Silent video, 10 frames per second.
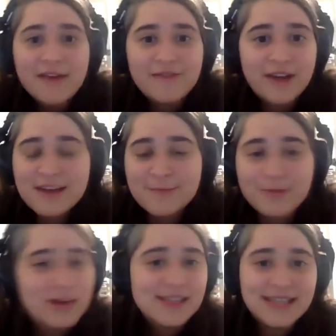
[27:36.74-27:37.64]
fucking
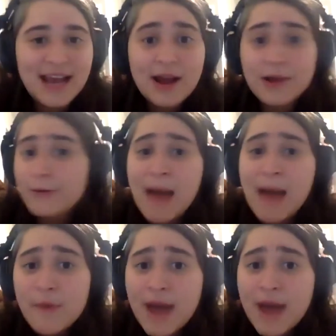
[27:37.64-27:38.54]
Prince Harry, who, by
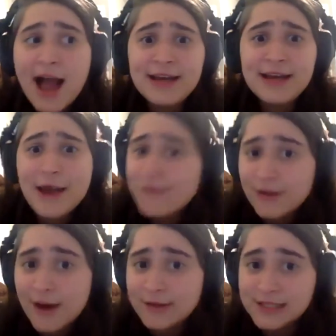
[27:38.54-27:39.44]
the way, I never
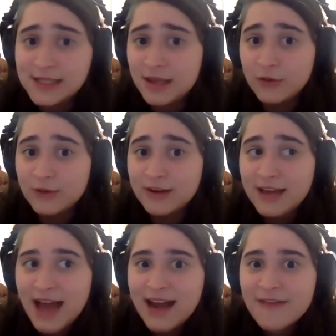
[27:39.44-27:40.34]
thought was cute.
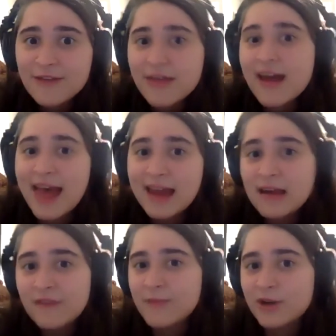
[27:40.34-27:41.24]
I never thought any
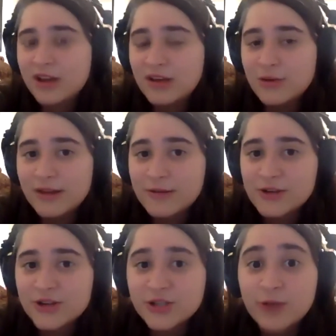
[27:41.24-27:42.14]
of them were cute. They were
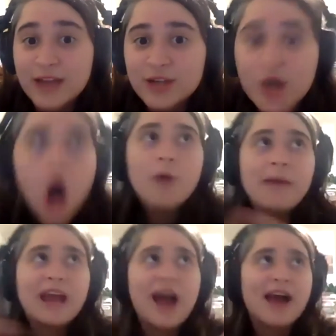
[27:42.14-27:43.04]
just rich. Oh
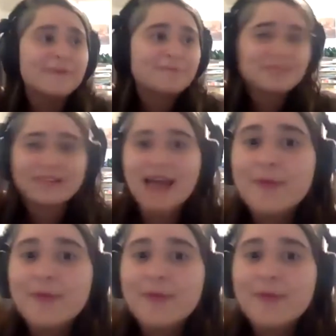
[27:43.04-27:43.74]
my God. That